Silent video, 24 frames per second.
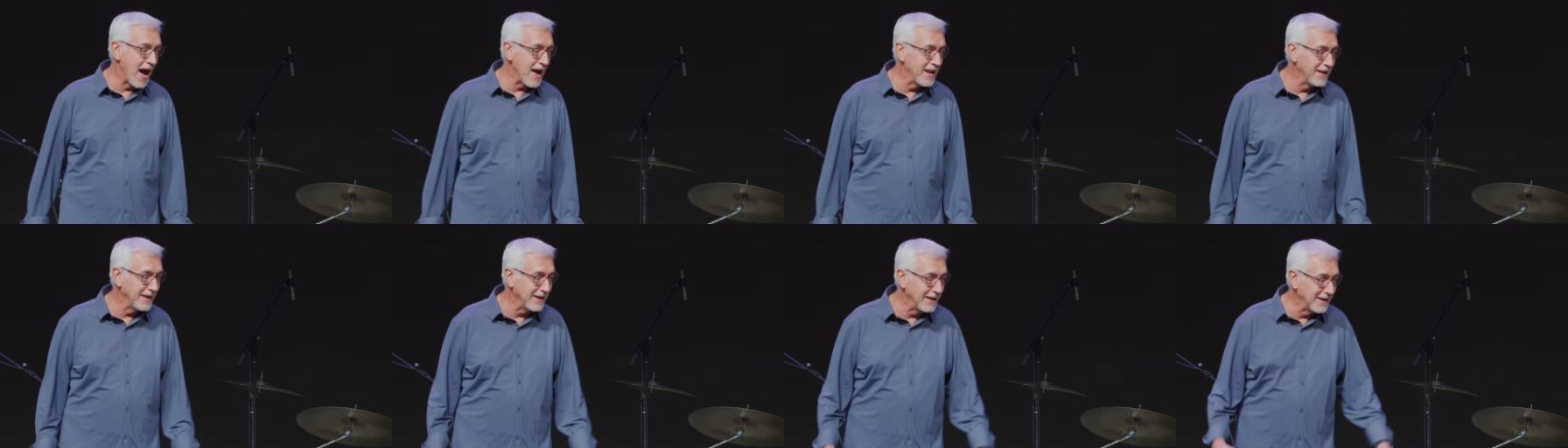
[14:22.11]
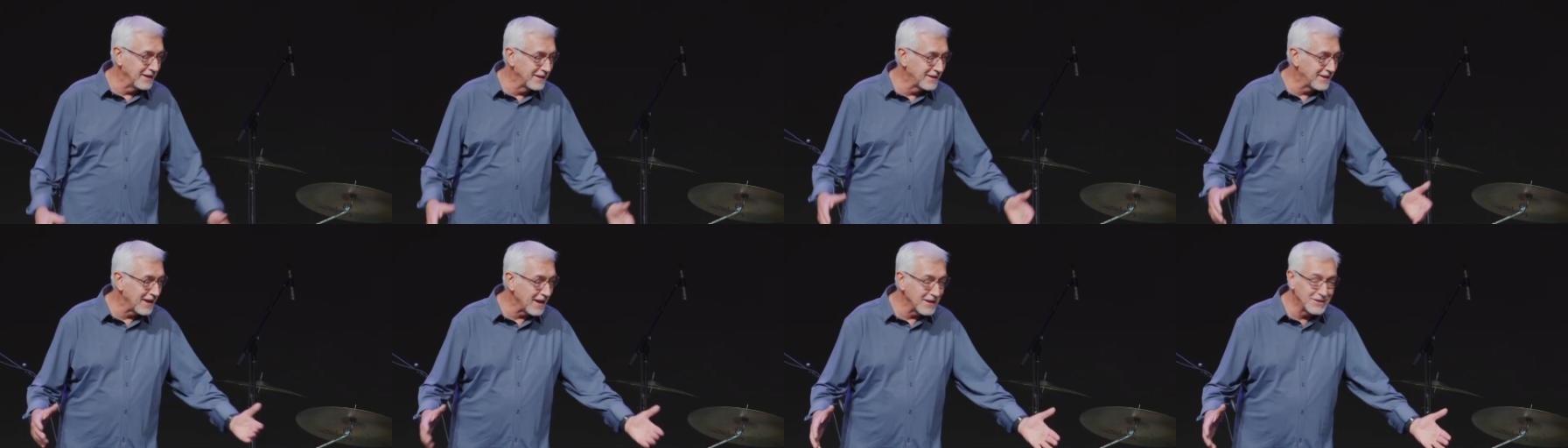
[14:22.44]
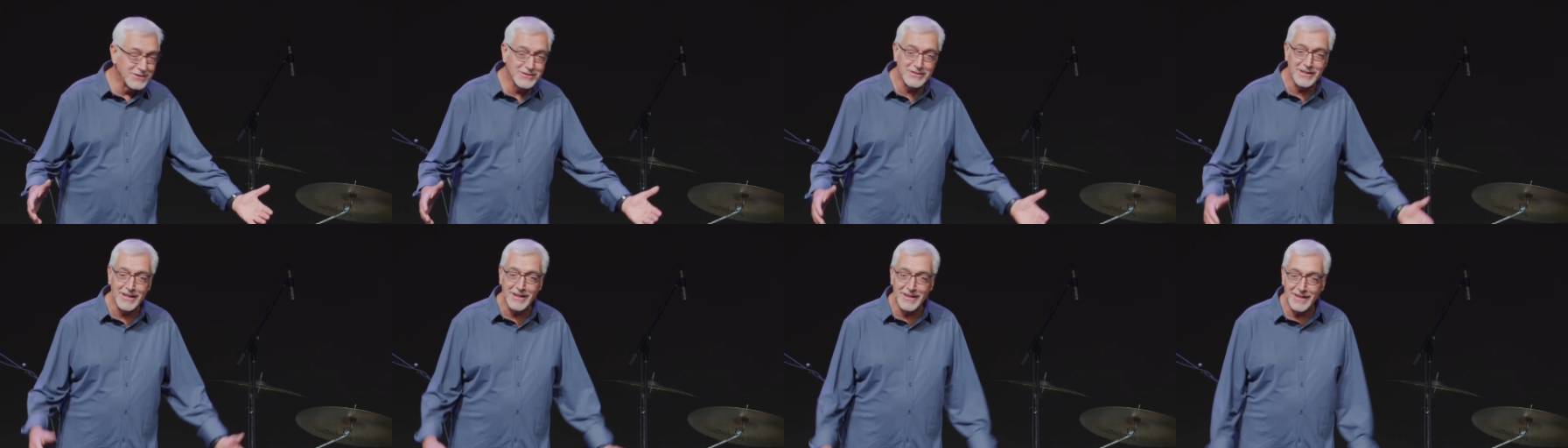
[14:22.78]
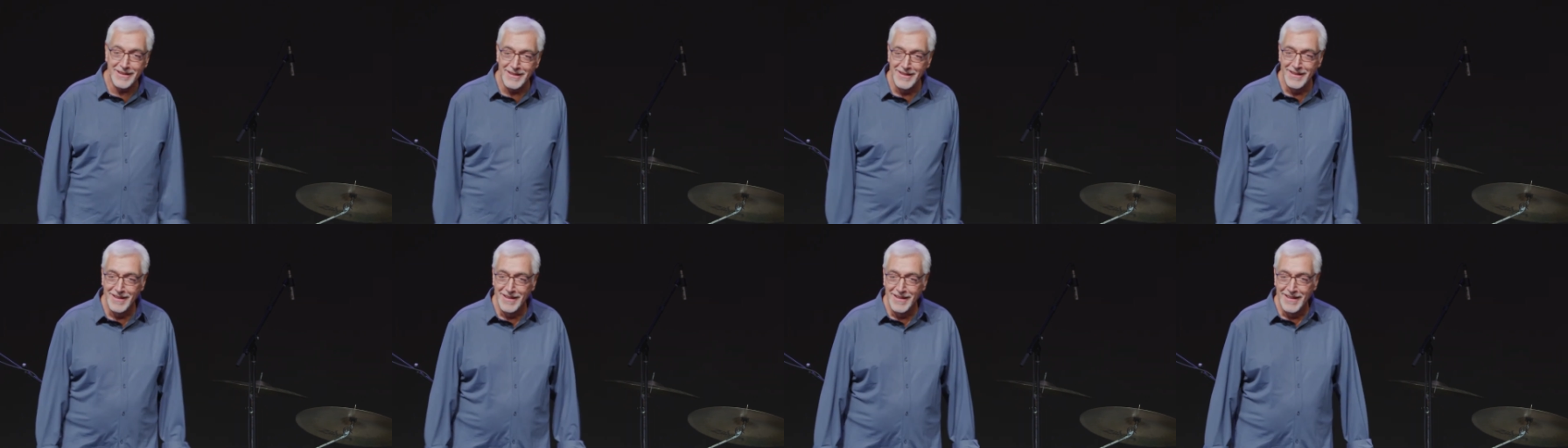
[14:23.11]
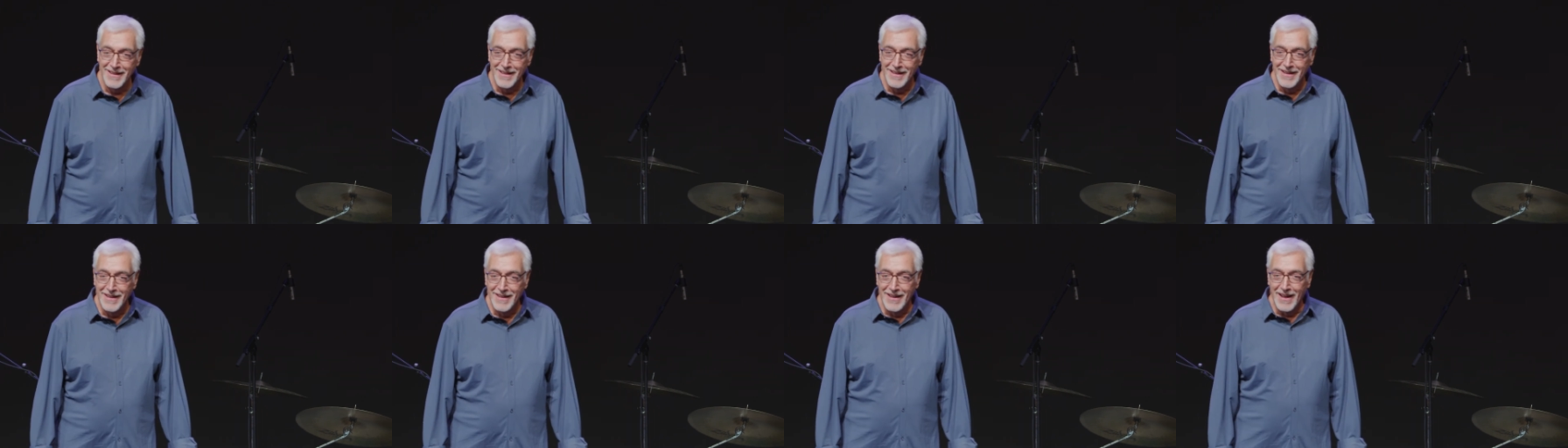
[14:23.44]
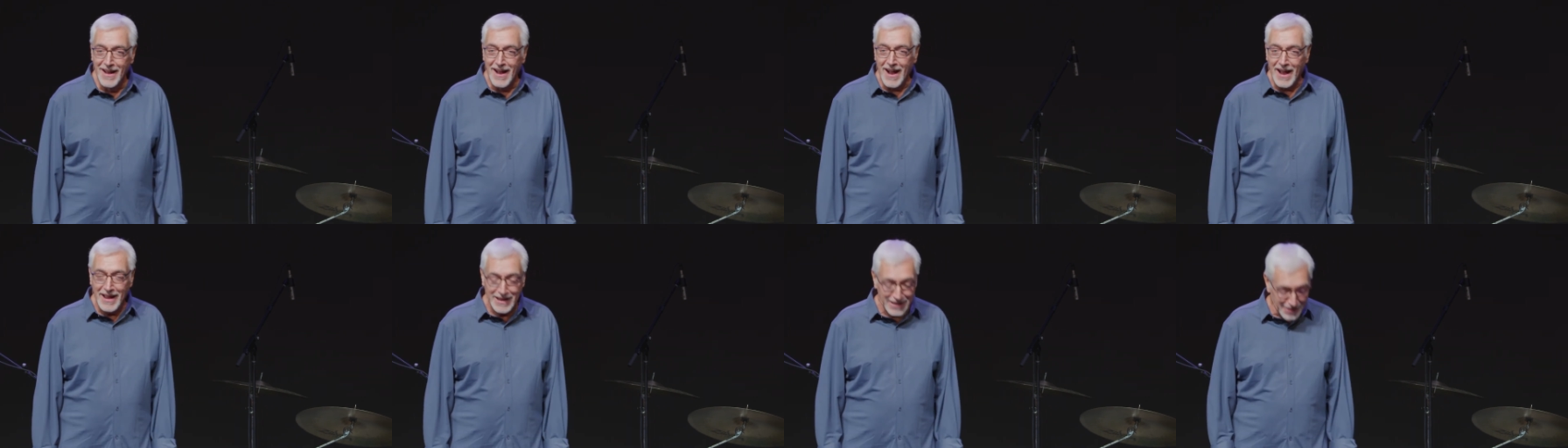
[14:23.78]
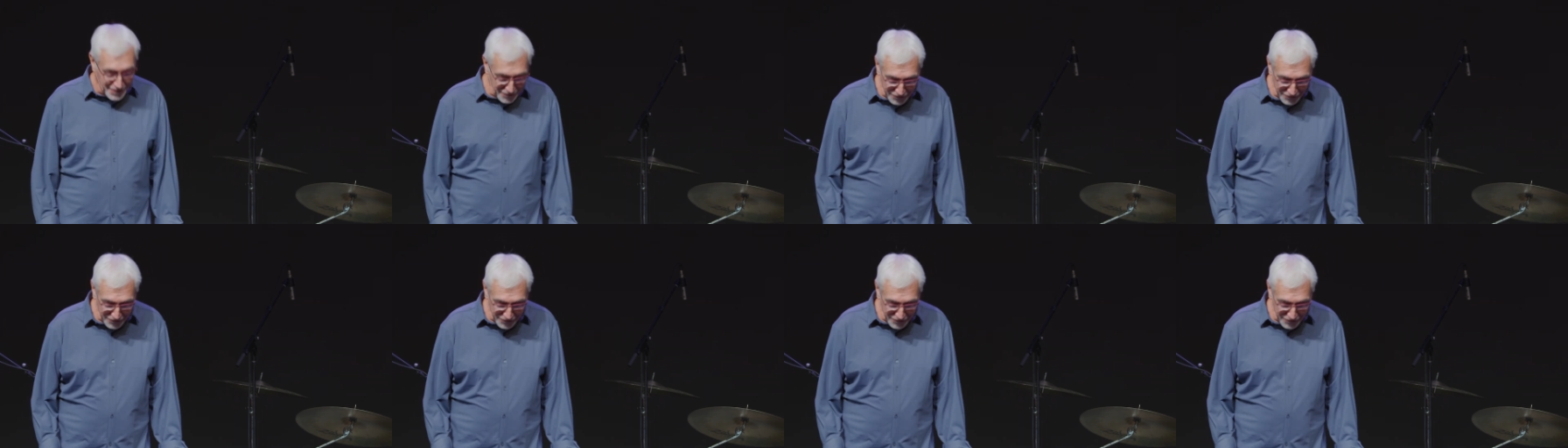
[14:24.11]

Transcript: I didn't catch it. I can